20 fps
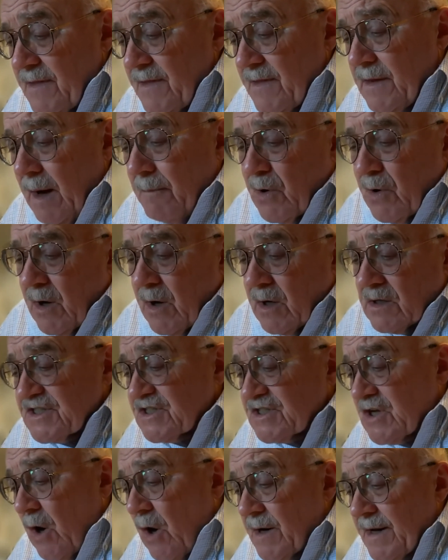number
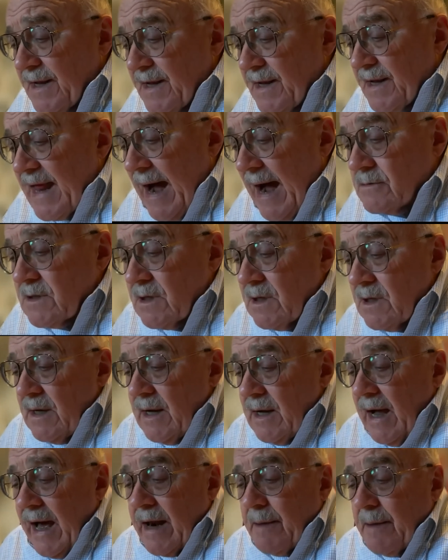started out
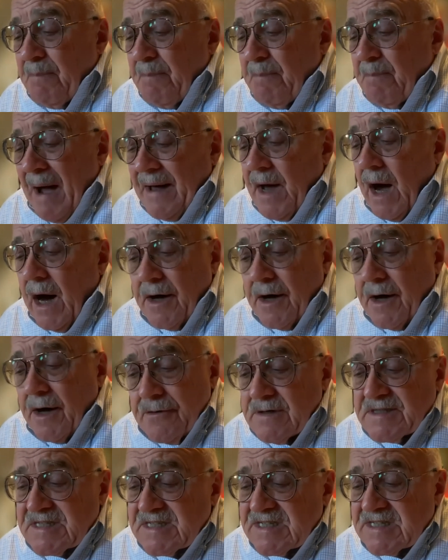at about
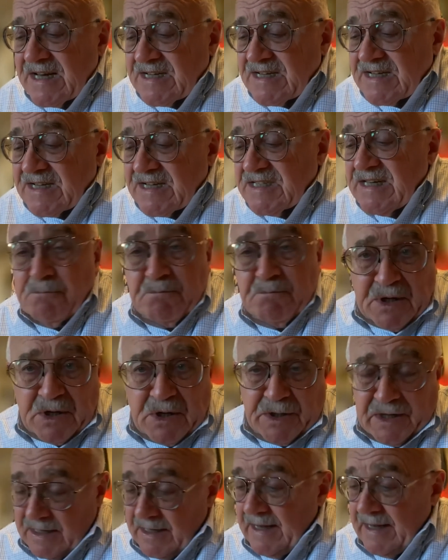160
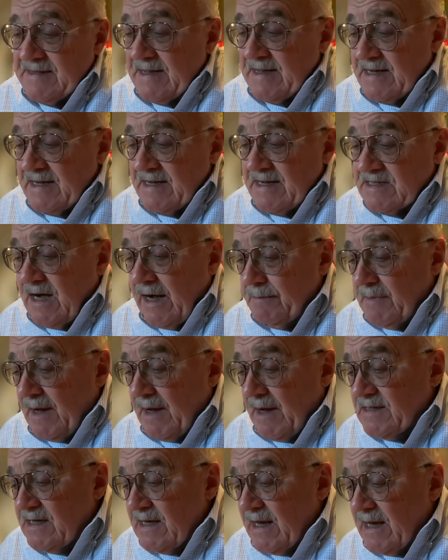billion at that time,
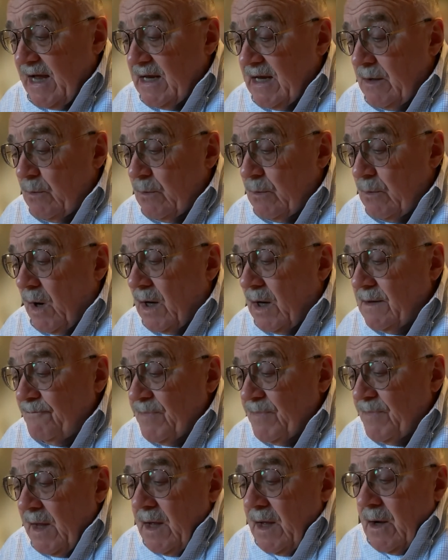1981.
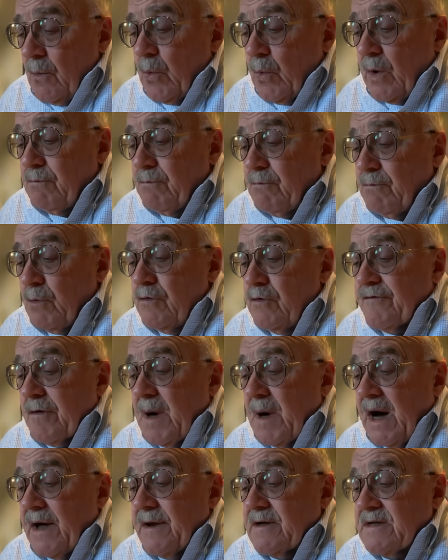We moved from
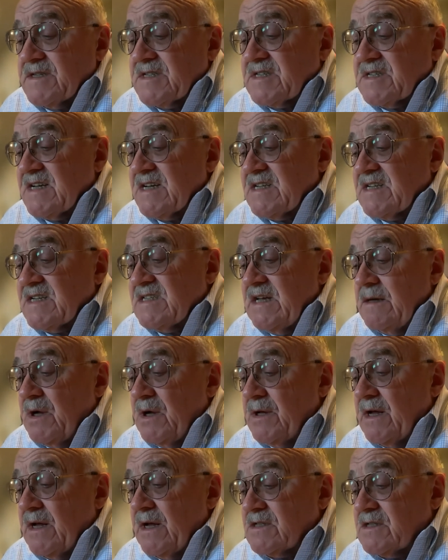160
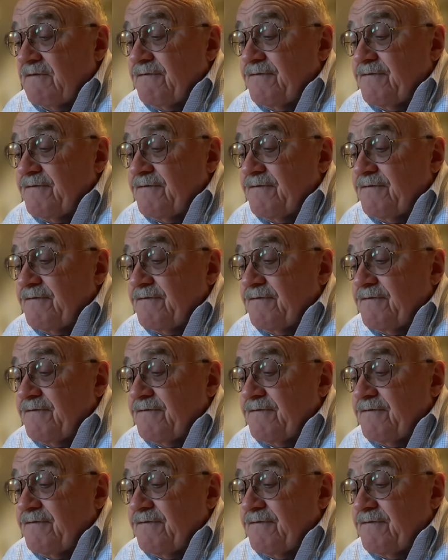billion to